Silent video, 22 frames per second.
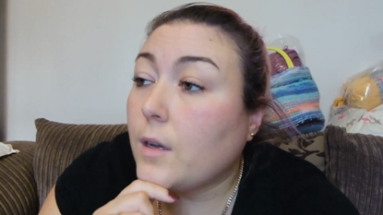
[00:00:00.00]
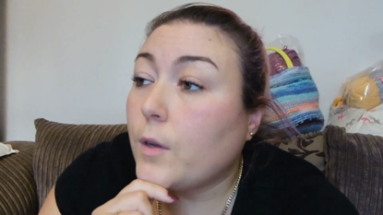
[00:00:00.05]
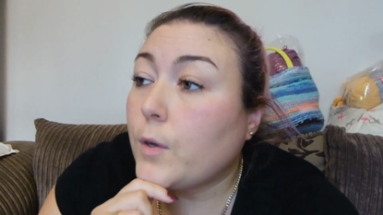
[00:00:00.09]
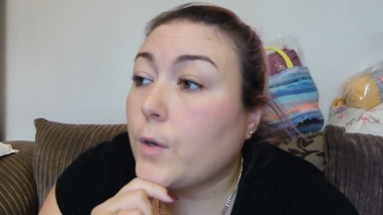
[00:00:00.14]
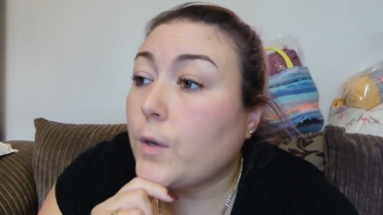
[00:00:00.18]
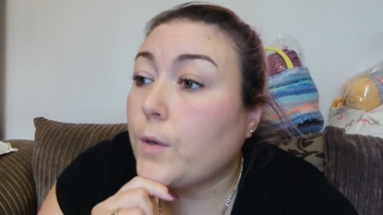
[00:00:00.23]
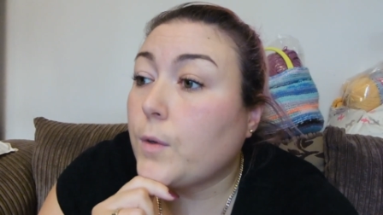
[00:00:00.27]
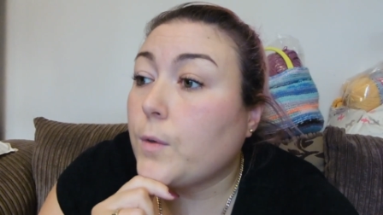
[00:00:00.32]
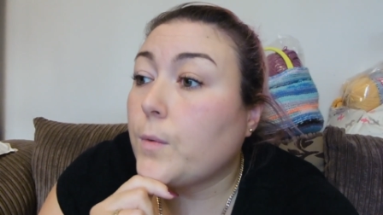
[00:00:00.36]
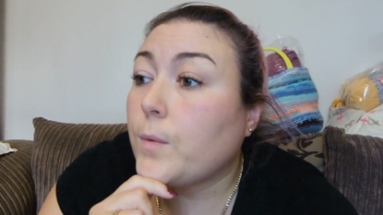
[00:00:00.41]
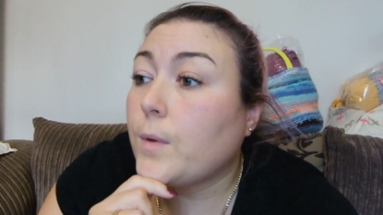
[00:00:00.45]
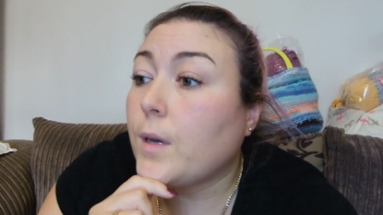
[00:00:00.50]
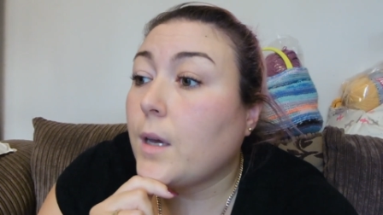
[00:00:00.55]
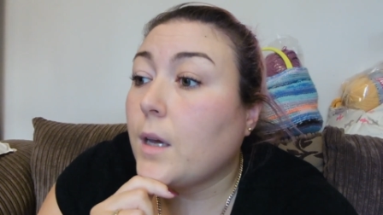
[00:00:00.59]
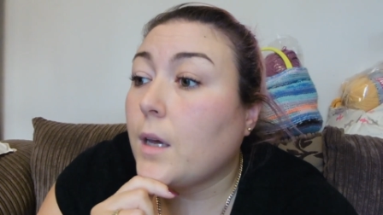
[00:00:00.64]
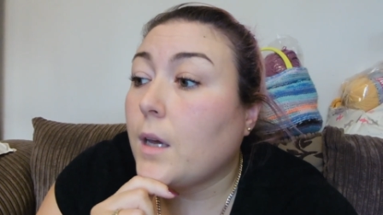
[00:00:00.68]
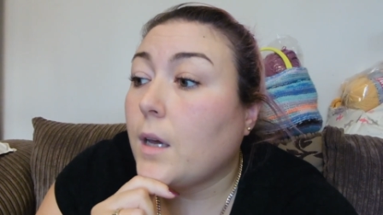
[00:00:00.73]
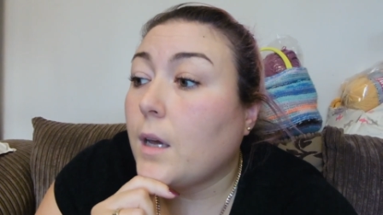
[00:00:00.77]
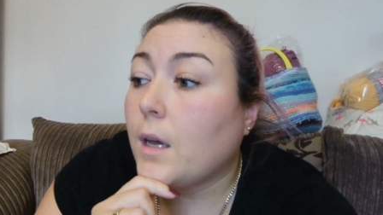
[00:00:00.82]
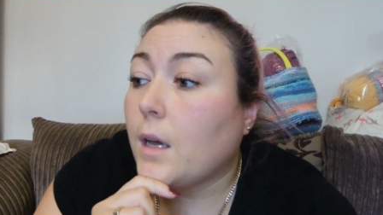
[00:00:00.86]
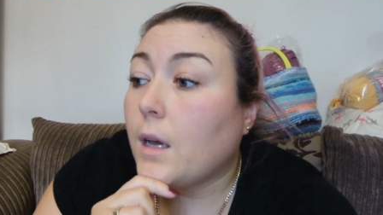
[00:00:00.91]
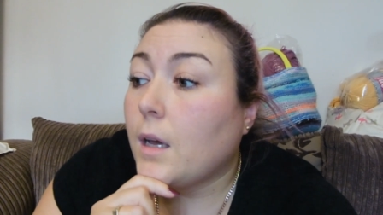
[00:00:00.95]
who
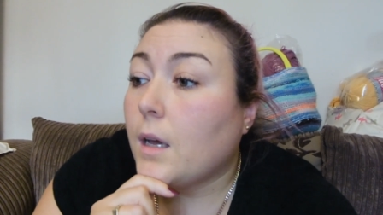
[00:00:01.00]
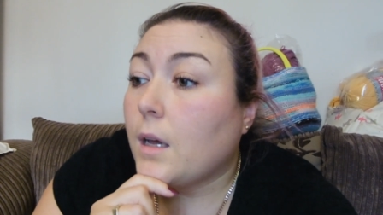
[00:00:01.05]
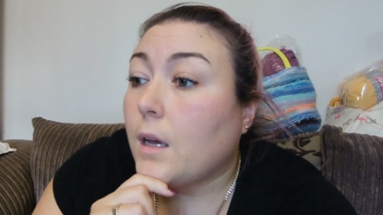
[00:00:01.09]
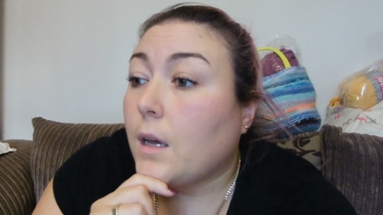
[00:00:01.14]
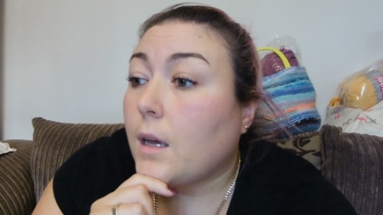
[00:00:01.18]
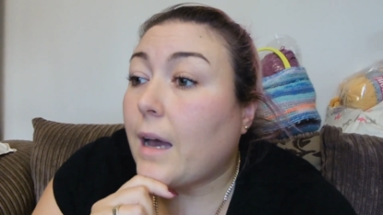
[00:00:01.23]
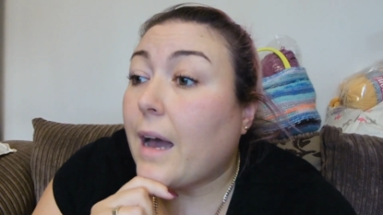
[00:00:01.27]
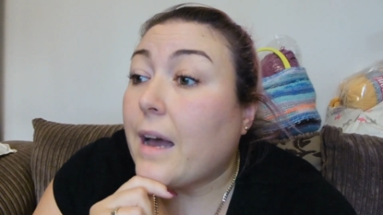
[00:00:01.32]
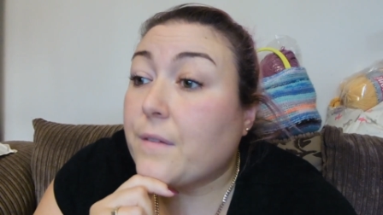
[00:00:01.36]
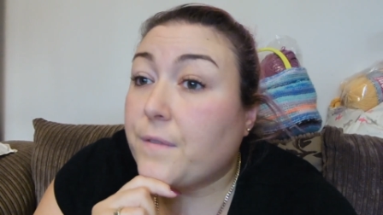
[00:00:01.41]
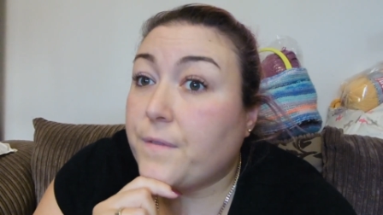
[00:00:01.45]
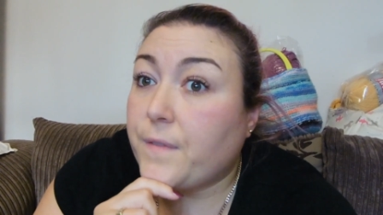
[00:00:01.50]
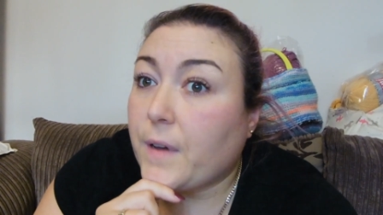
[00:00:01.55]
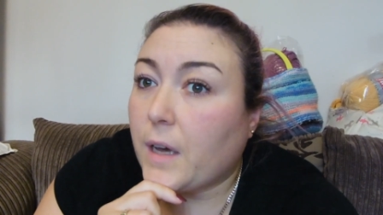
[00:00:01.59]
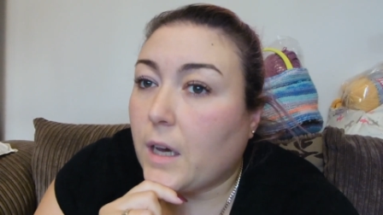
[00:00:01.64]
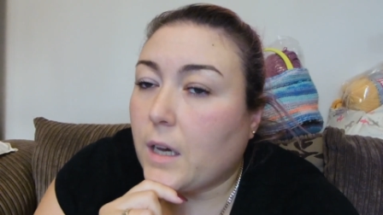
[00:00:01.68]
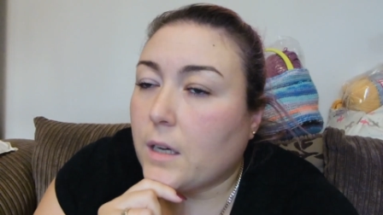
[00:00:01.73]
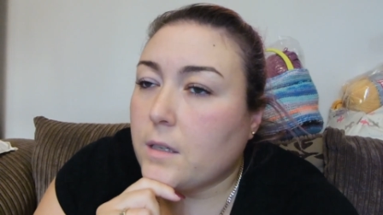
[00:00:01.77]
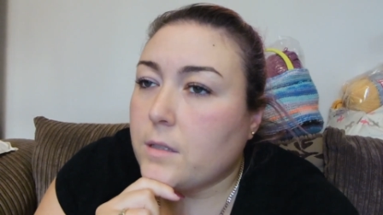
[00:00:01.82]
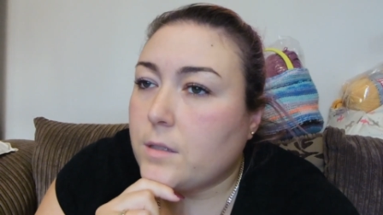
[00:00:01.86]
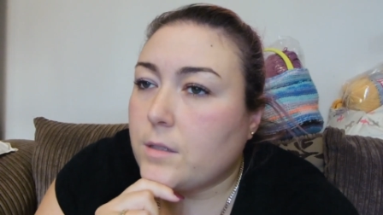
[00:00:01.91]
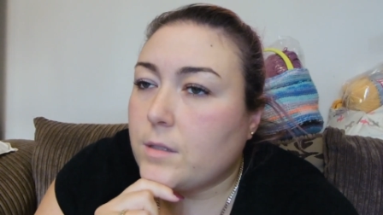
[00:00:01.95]
at
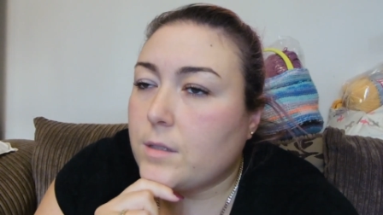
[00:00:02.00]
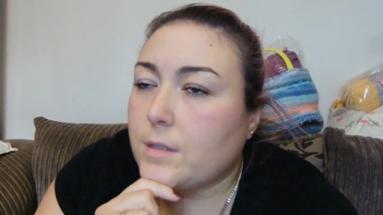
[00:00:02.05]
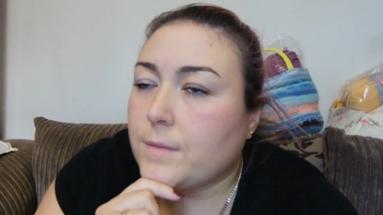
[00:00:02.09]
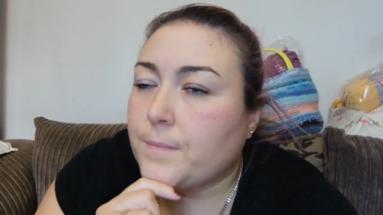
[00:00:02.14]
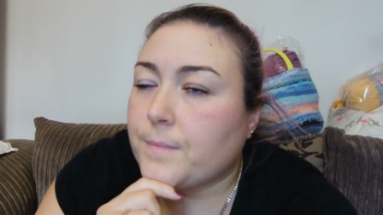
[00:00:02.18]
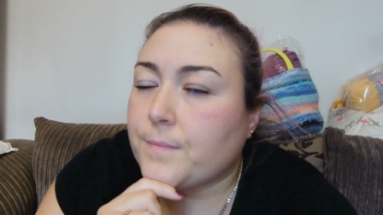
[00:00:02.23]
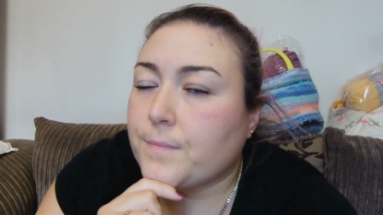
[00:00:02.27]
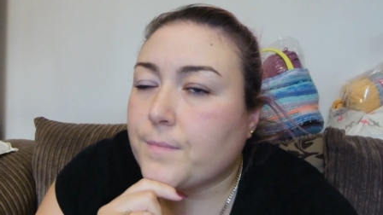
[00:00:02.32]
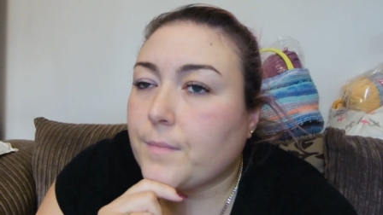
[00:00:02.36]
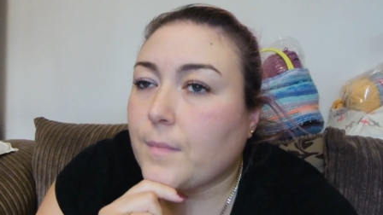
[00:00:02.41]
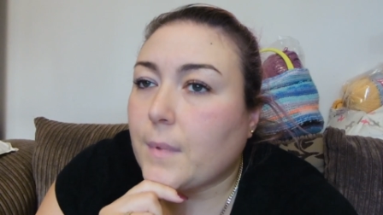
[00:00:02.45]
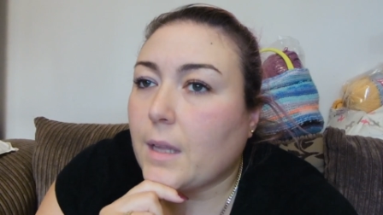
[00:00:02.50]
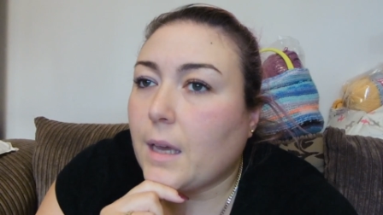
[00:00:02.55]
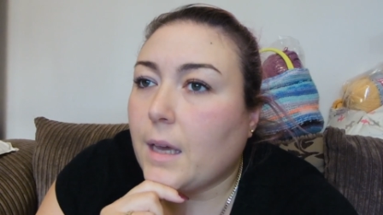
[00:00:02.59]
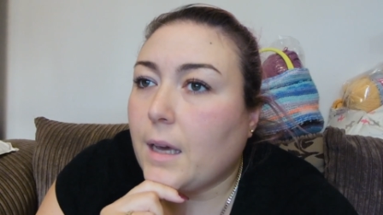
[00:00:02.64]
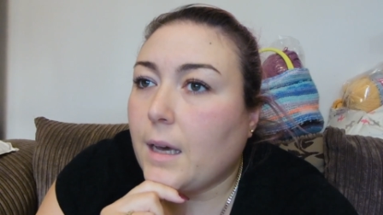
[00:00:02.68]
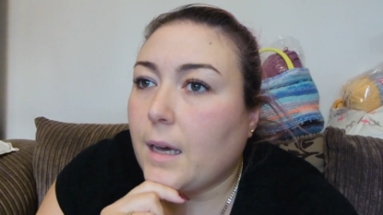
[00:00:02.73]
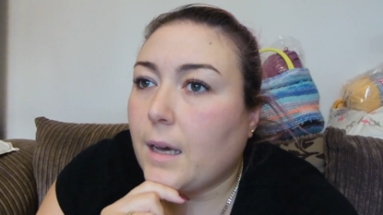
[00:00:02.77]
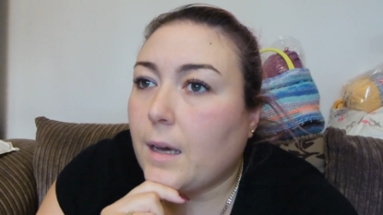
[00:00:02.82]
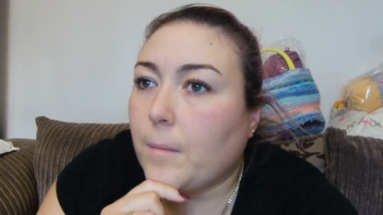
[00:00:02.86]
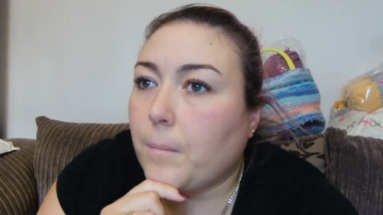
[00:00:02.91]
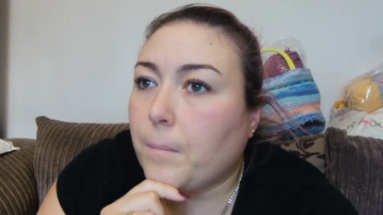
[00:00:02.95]
first
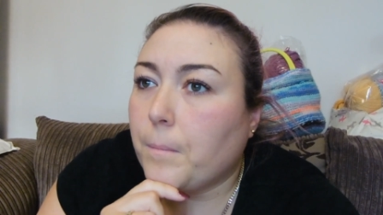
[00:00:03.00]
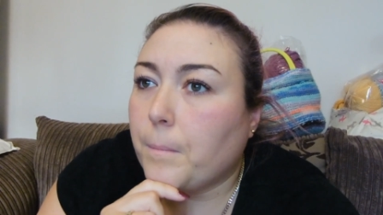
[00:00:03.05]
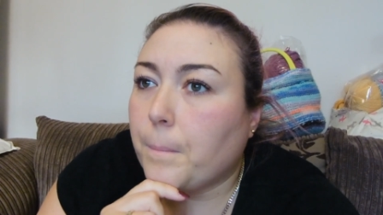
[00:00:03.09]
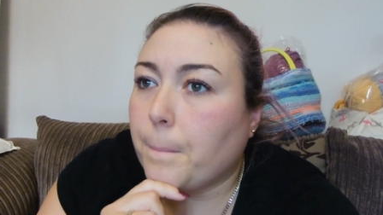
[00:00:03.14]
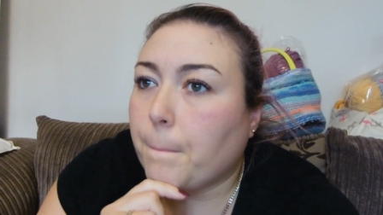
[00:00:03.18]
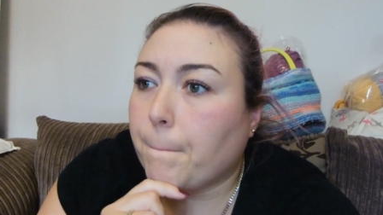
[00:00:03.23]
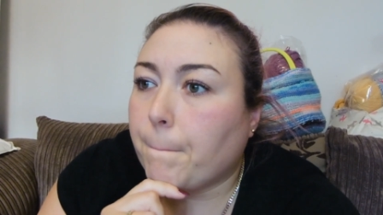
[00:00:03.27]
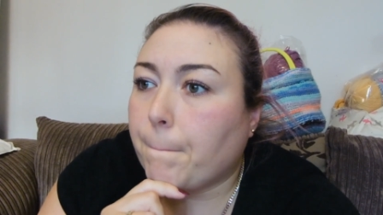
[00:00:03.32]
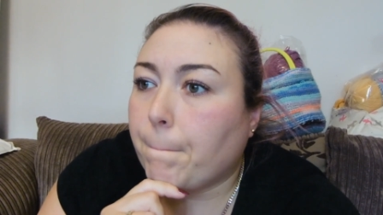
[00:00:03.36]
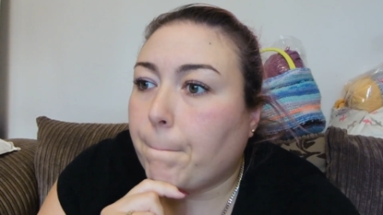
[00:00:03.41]
um,